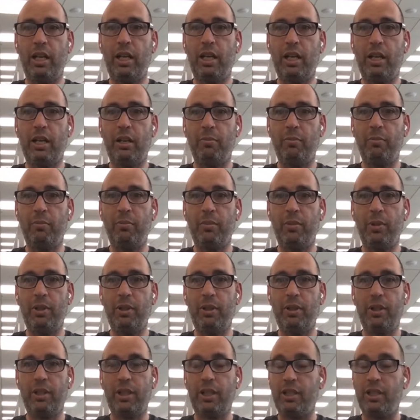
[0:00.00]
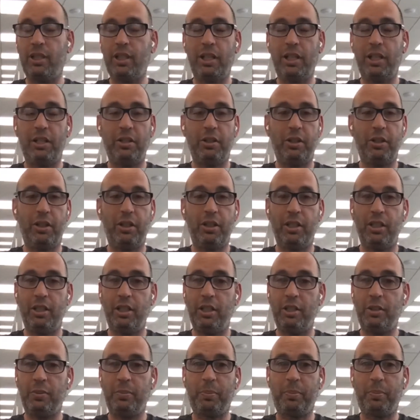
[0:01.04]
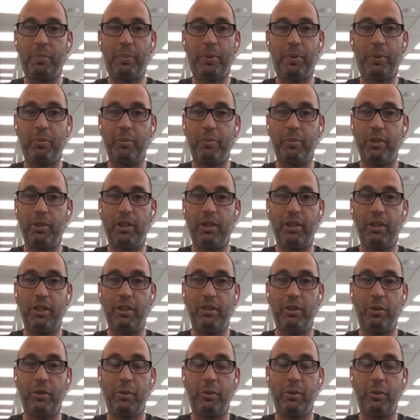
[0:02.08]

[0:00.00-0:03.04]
I can tell you that it's probably the